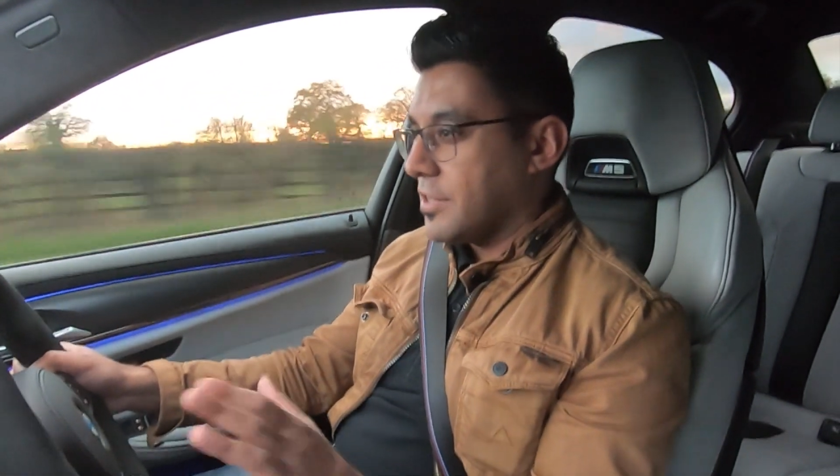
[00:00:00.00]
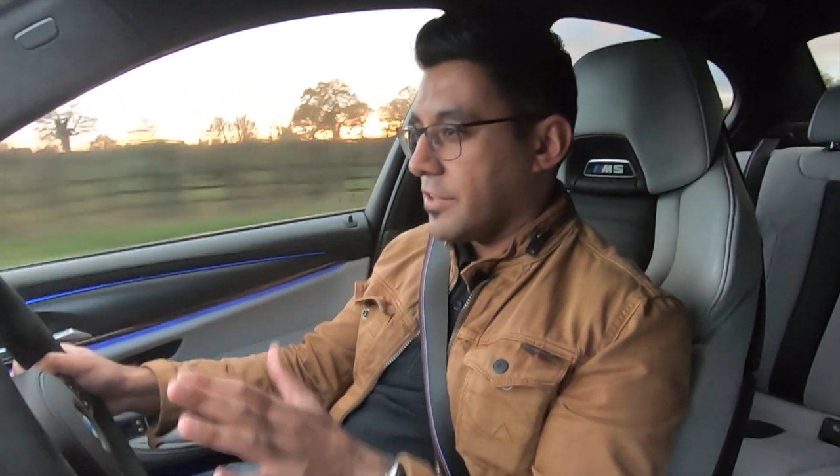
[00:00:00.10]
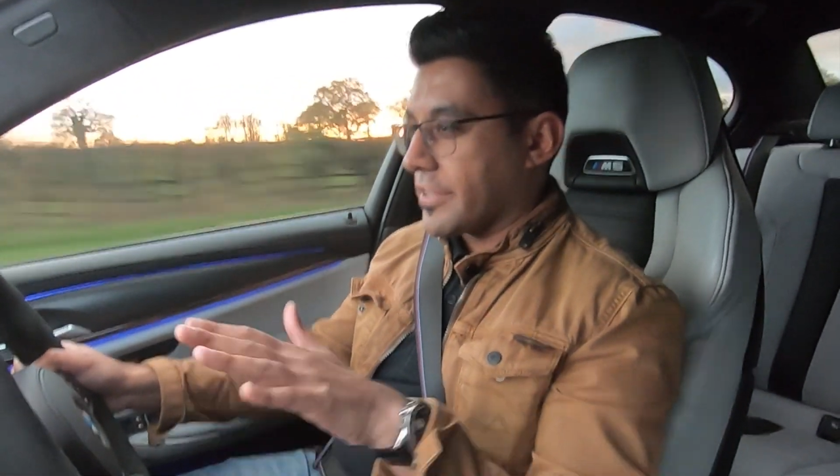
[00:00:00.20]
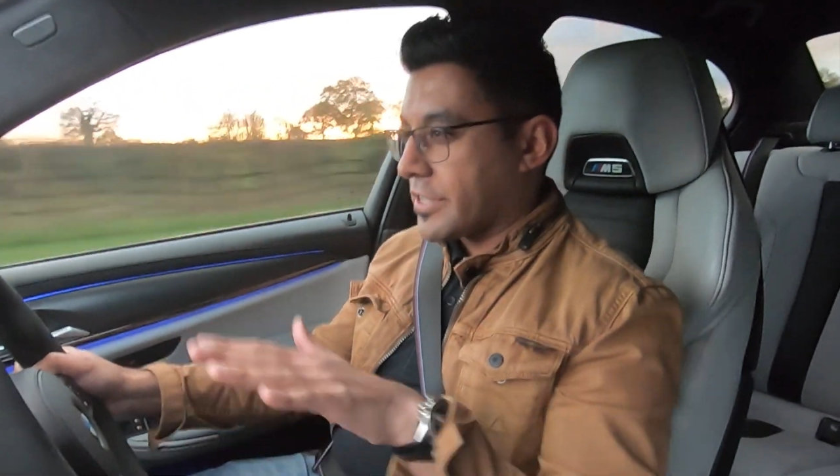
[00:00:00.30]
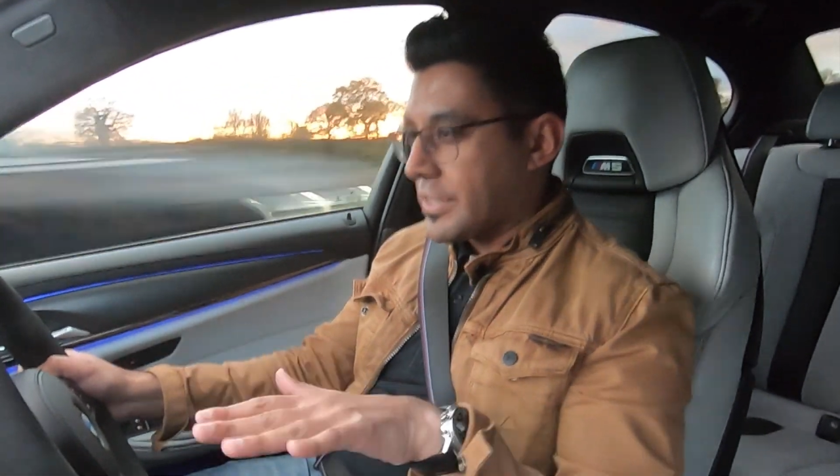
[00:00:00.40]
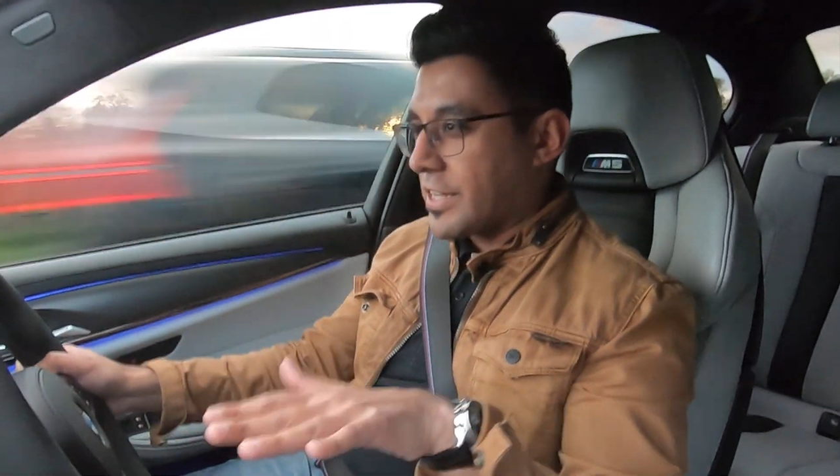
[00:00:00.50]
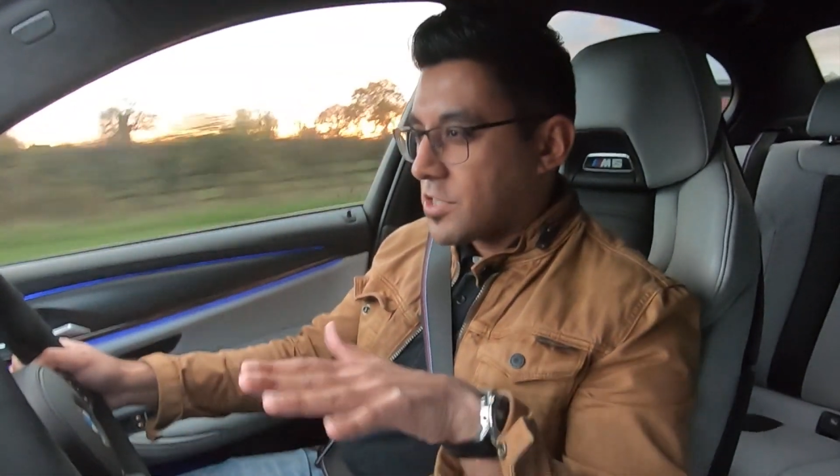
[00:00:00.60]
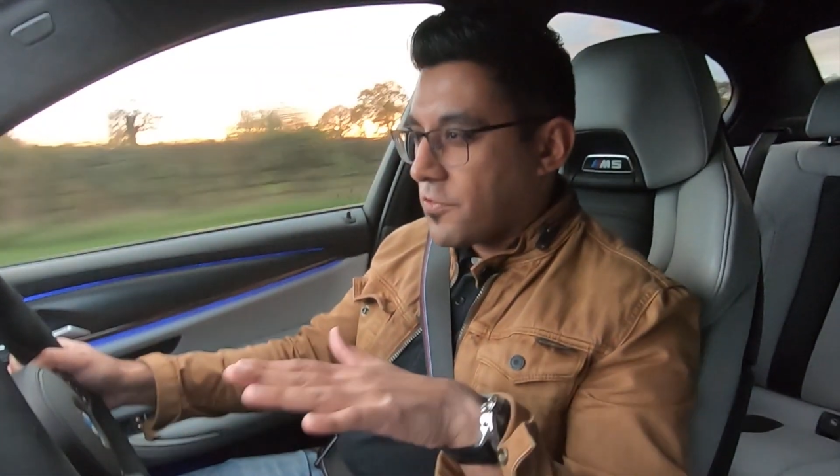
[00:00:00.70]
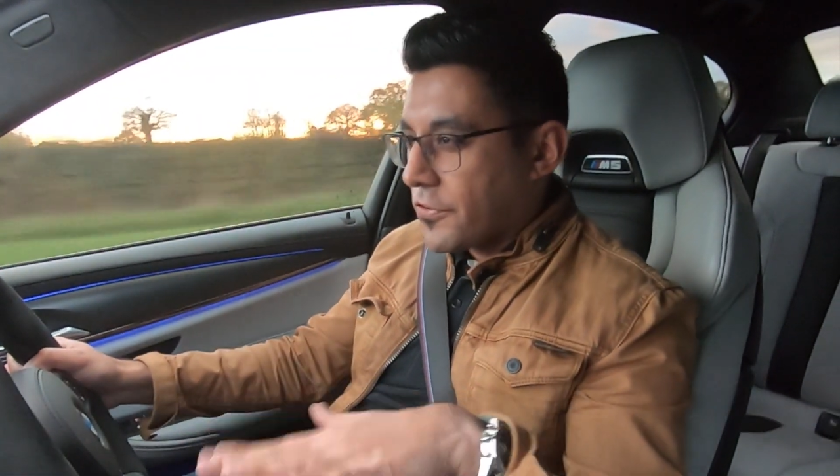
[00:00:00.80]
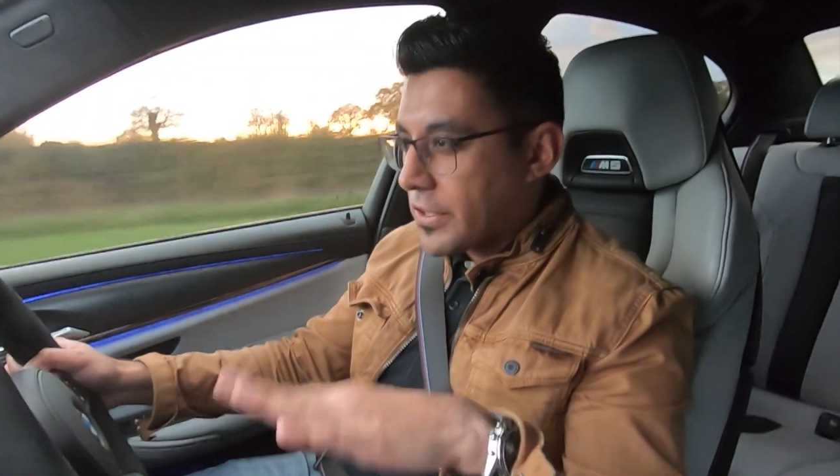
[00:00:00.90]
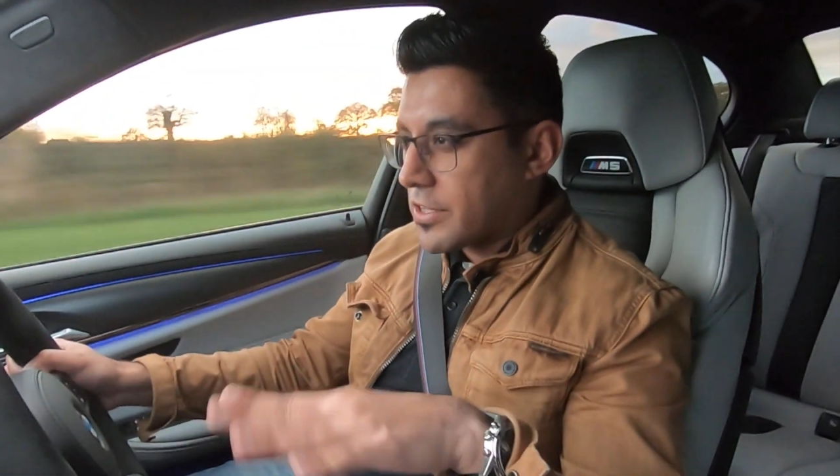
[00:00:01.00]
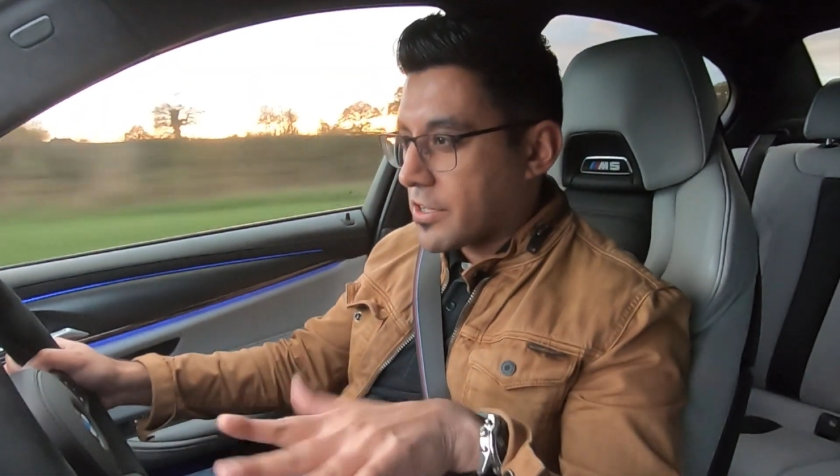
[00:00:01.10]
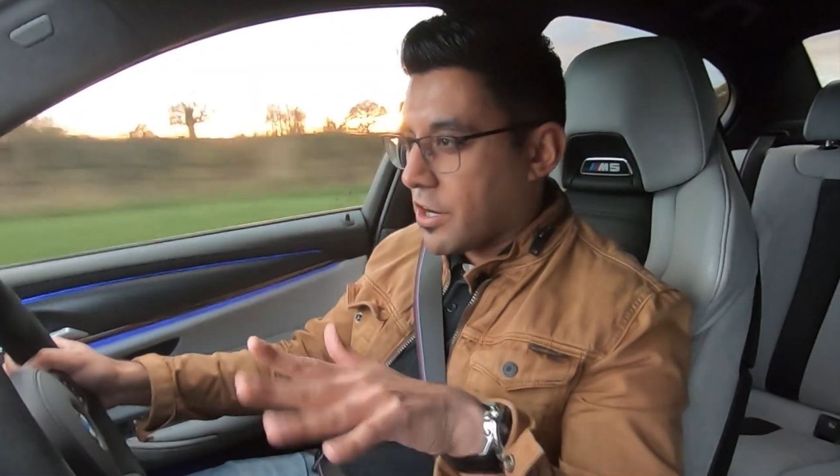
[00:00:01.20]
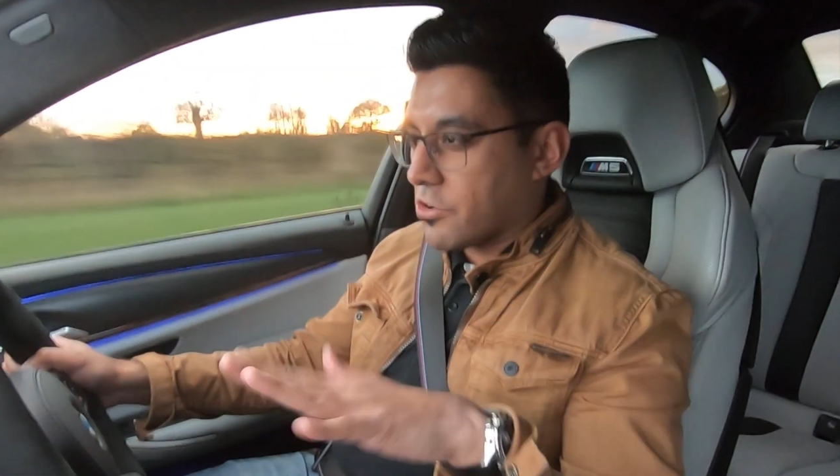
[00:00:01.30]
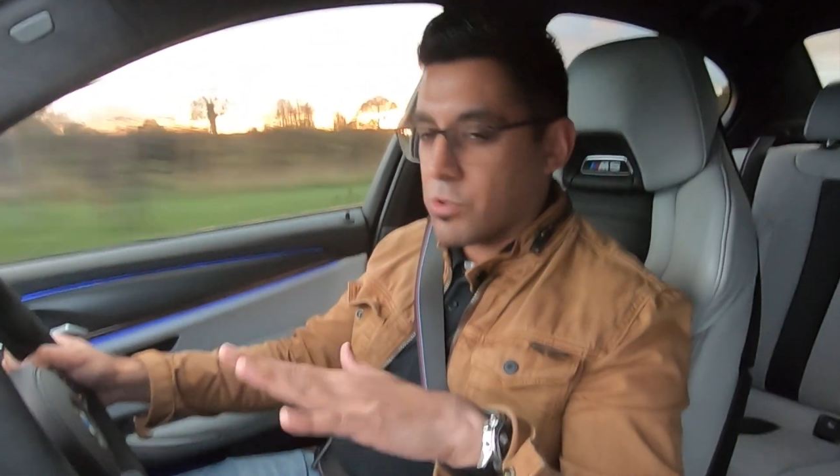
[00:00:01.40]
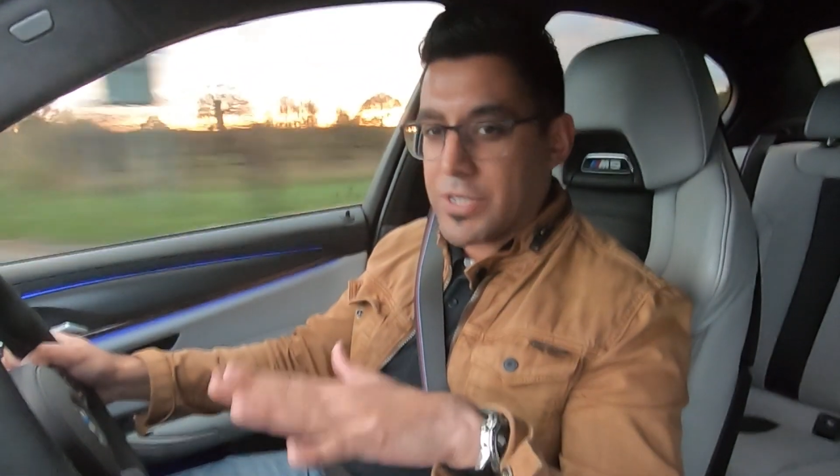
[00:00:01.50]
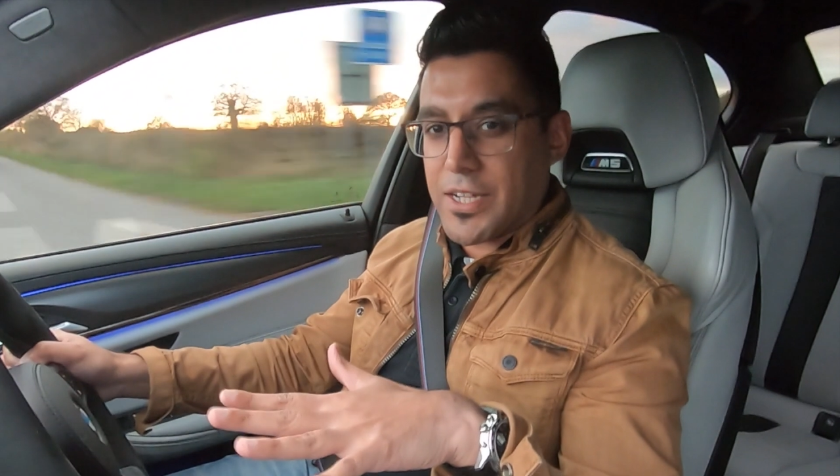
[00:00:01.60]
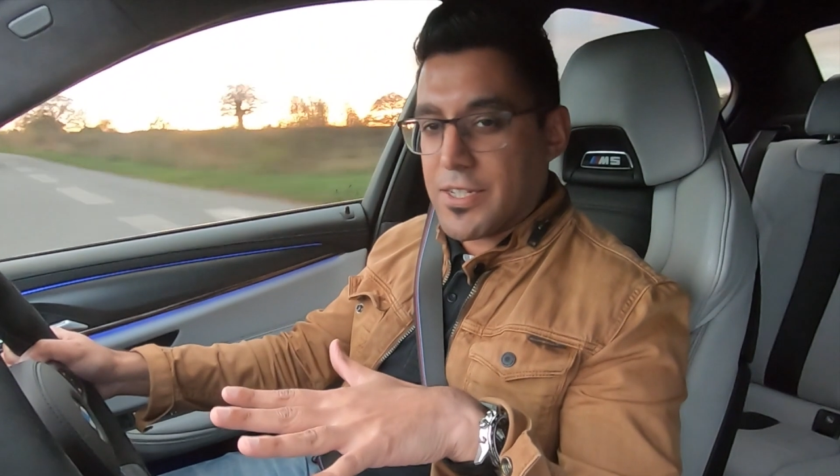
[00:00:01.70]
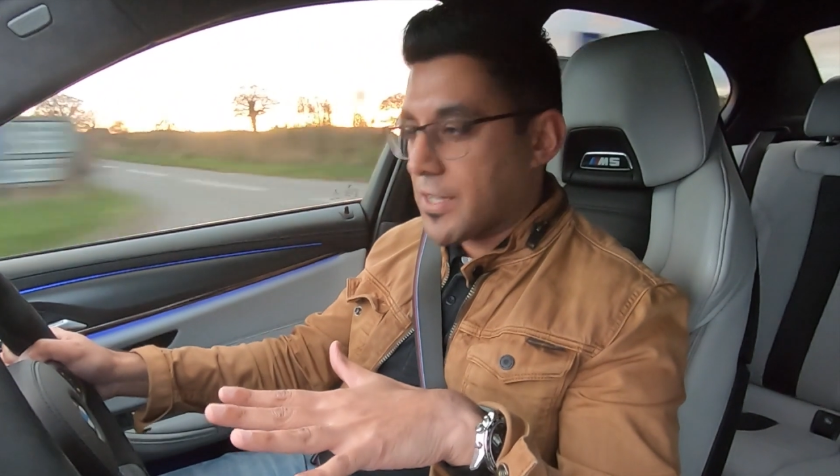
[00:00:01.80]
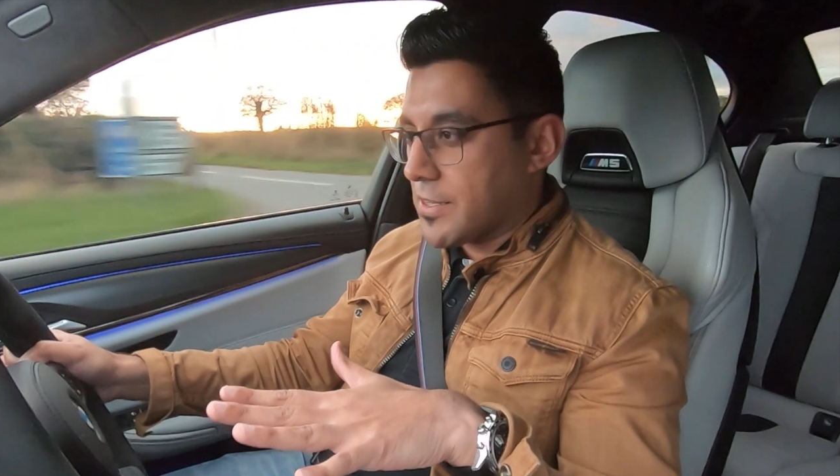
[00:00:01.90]
Like, you can actually feel the car
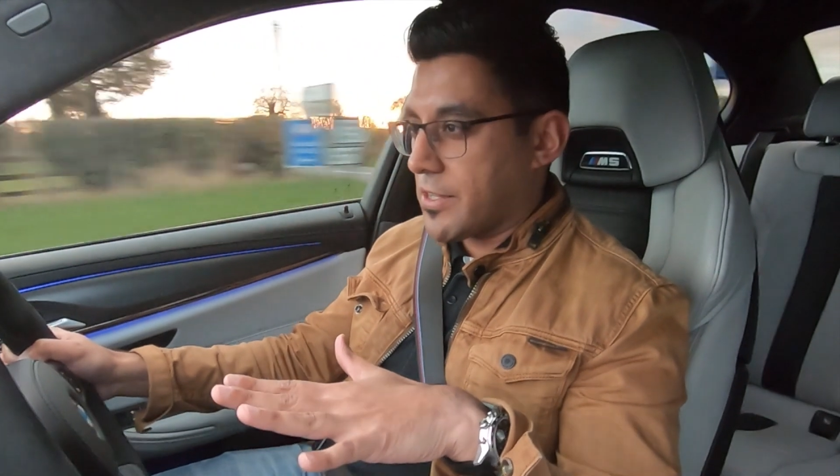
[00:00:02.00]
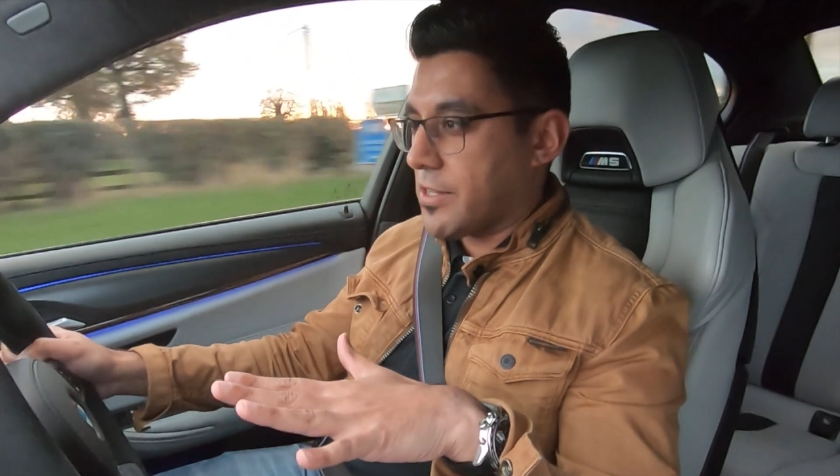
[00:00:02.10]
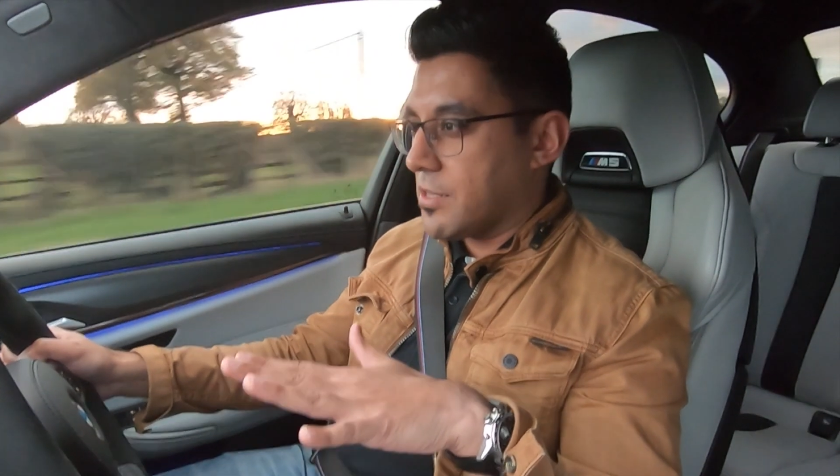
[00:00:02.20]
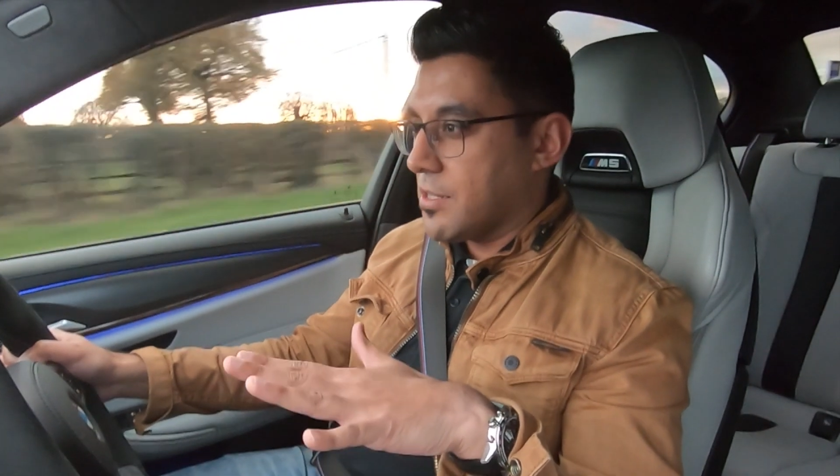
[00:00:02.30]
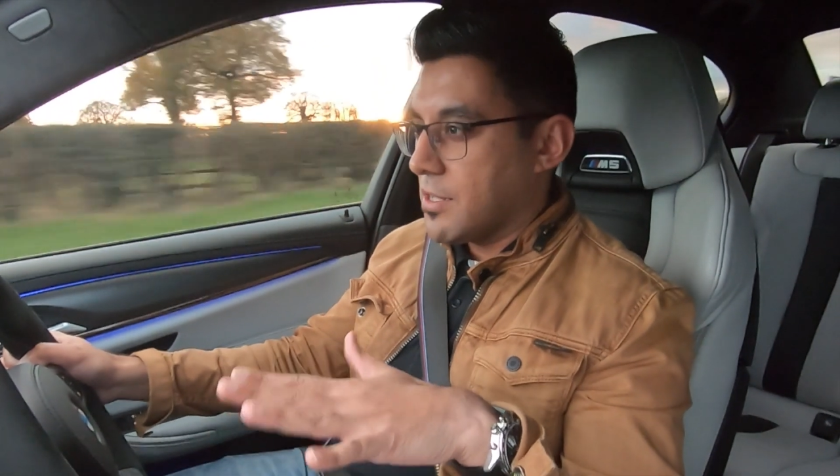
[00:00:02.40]
rotating a little.